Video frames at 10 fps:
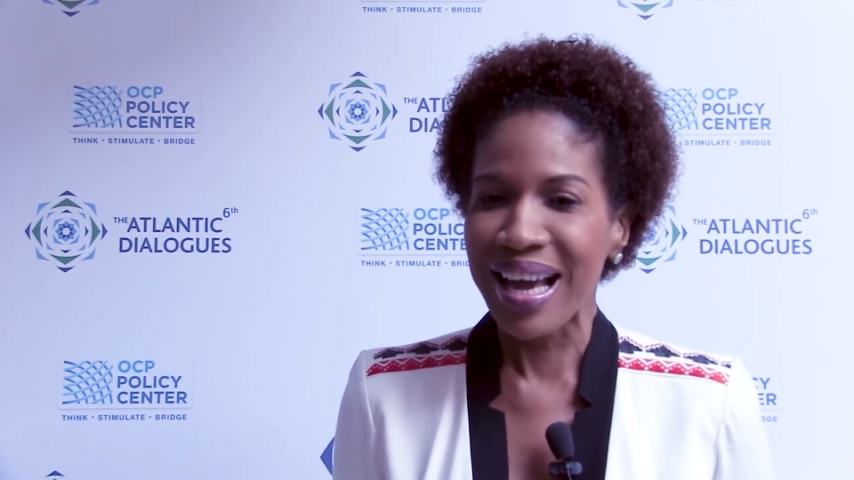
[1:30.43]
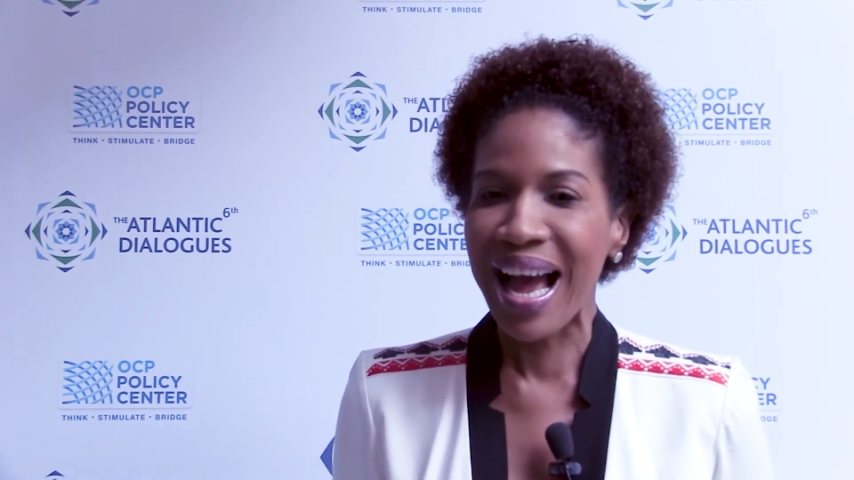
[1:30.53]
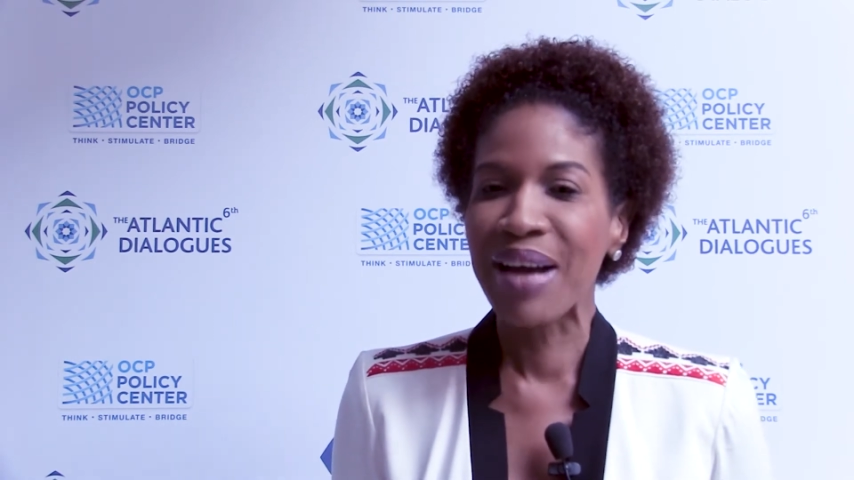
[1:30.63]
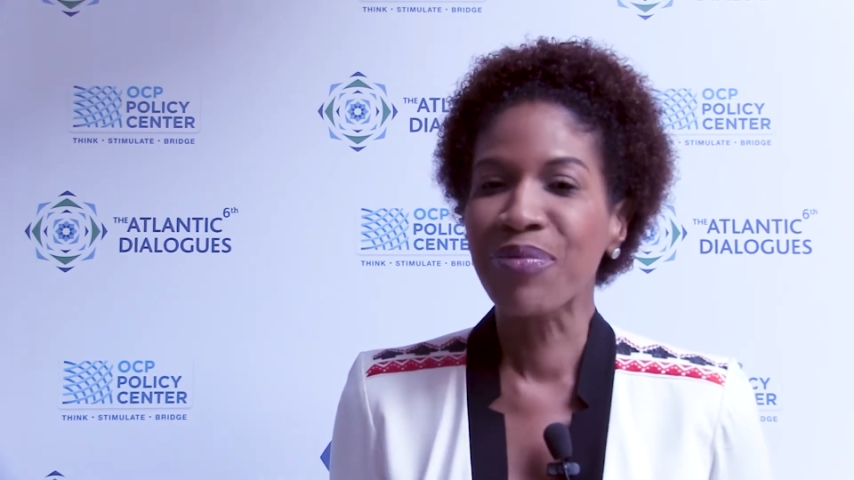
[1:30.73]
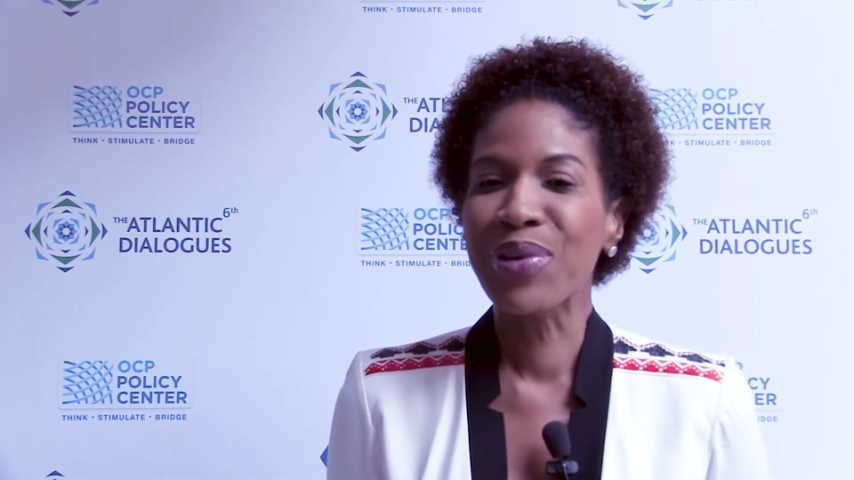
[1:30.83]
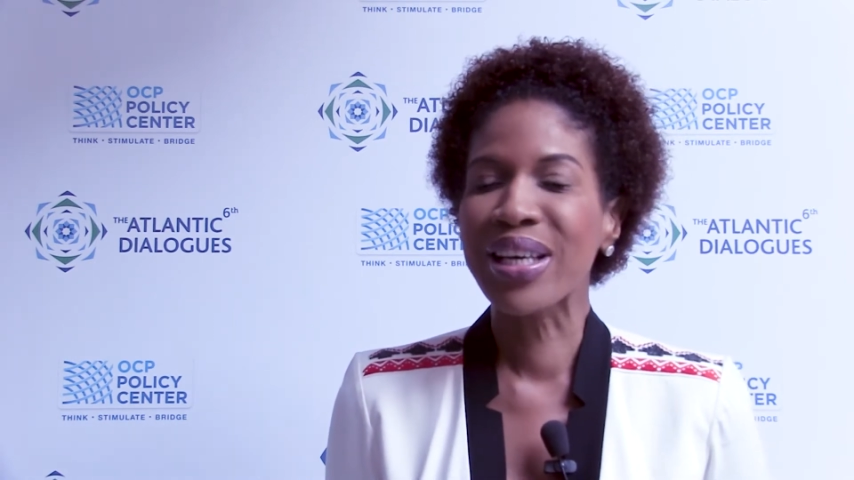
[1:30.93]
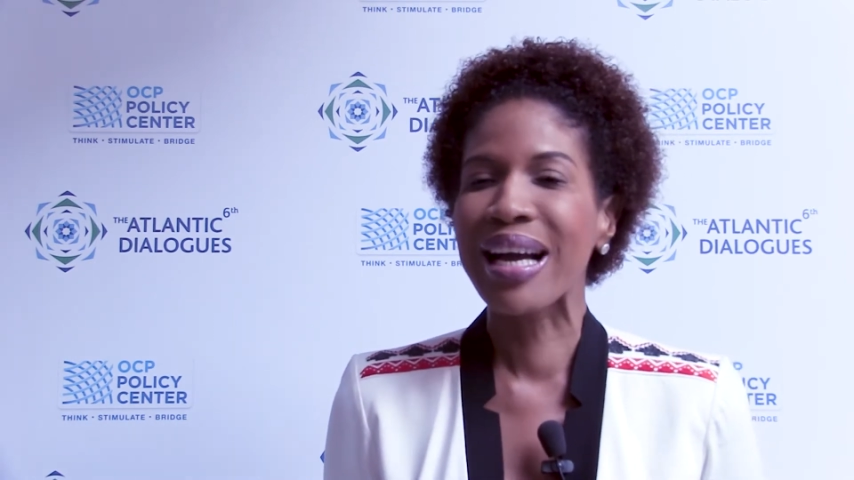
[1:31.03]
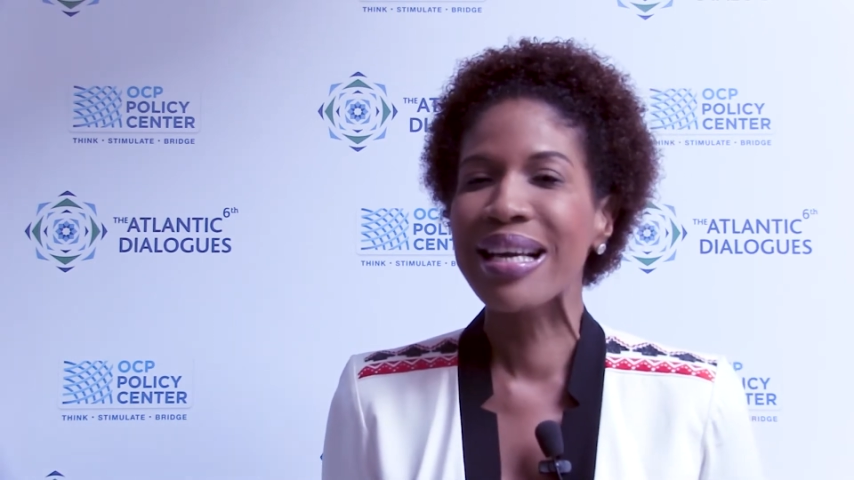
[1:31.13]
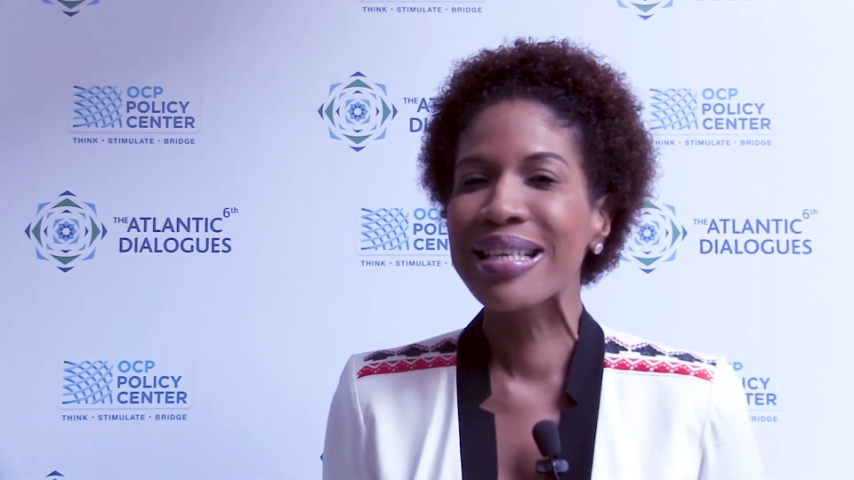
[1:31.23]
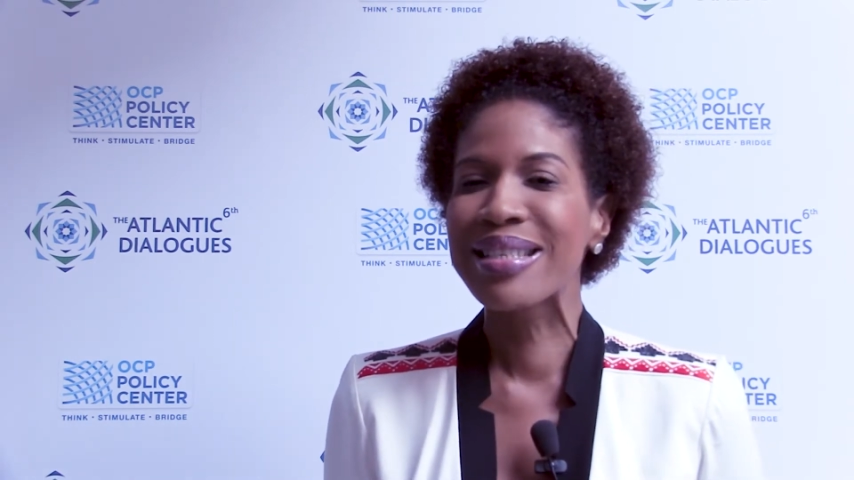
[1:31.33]

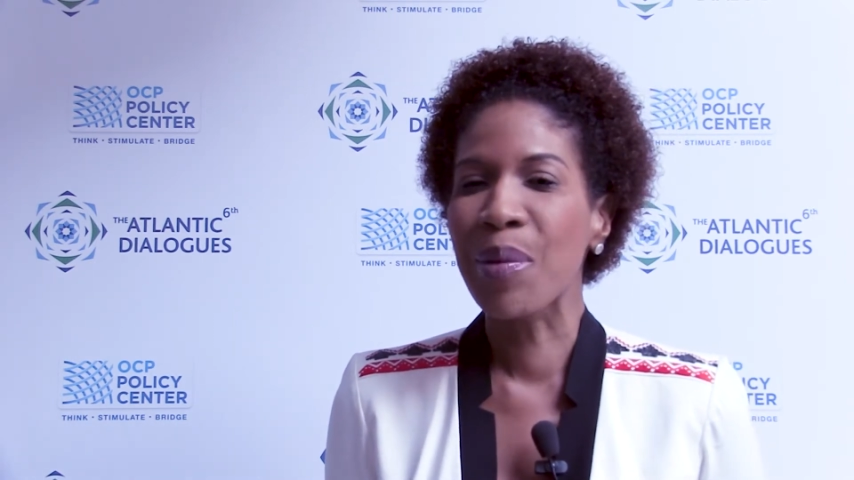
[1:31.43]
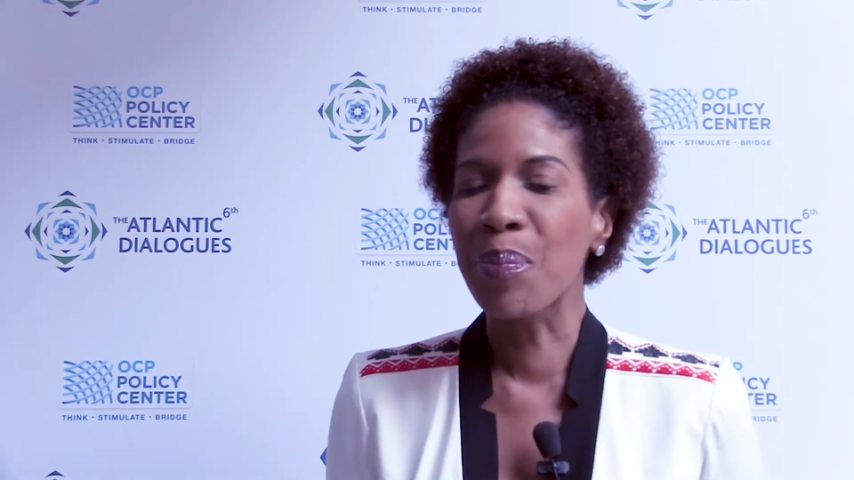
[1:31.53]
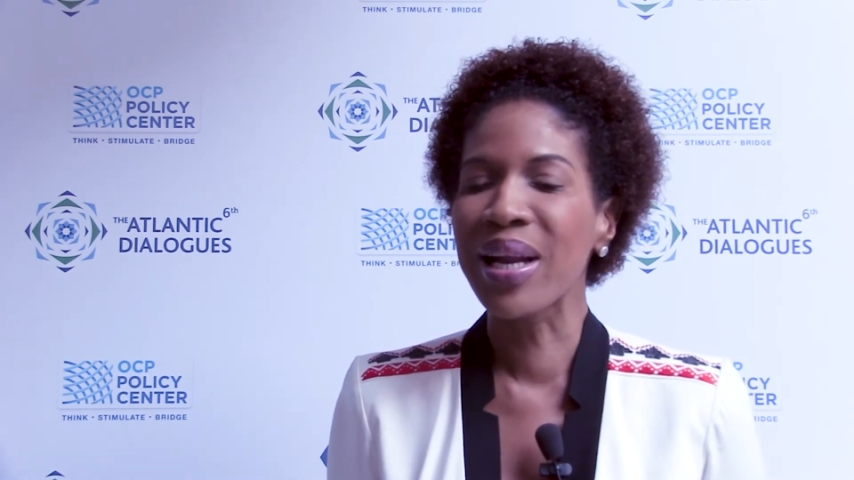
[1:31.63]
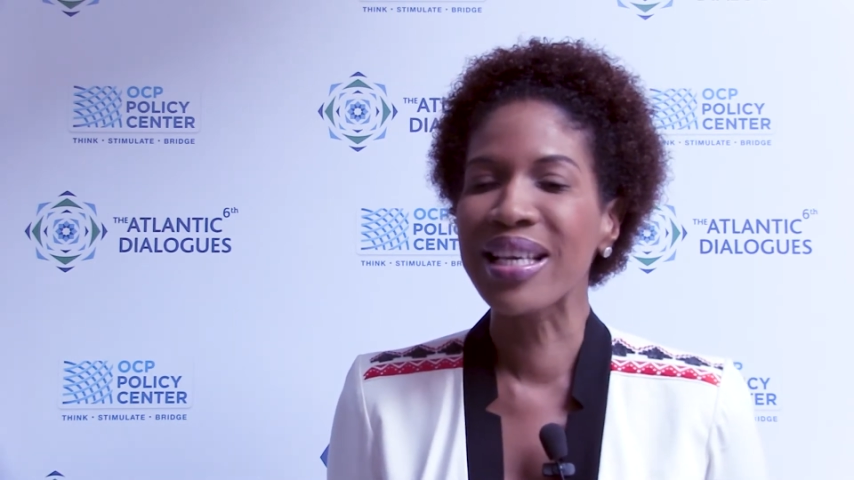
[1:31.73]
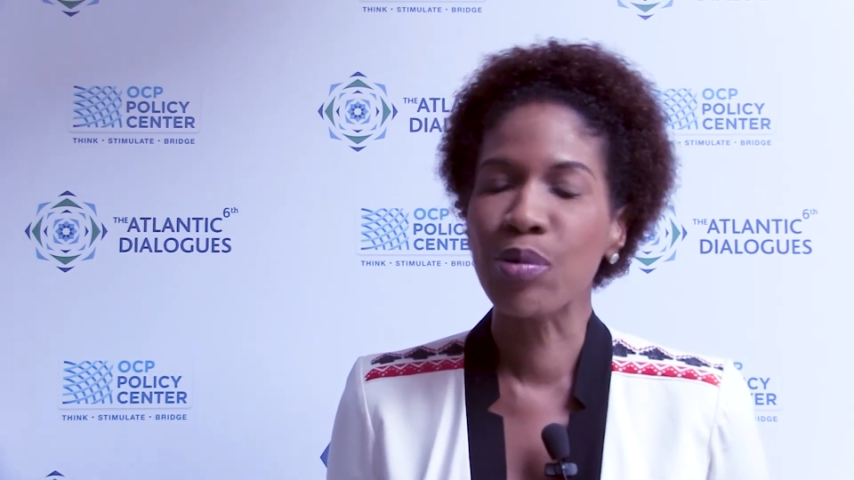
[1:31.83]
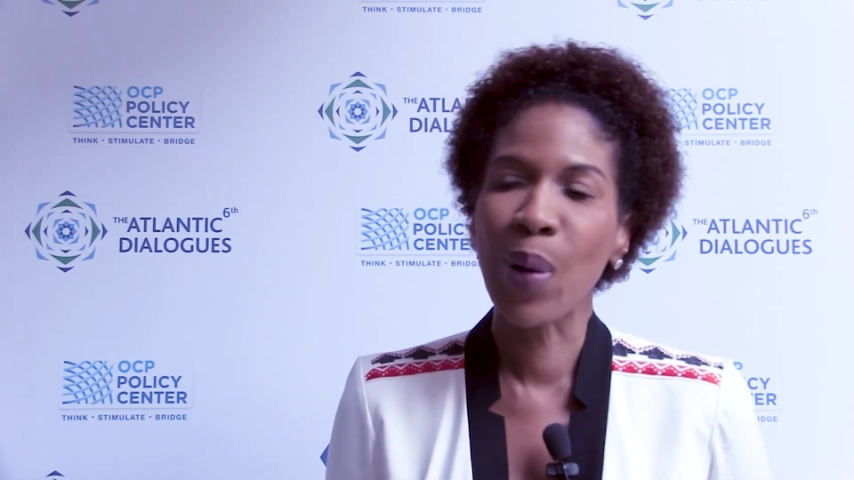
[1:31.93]
Africa is the place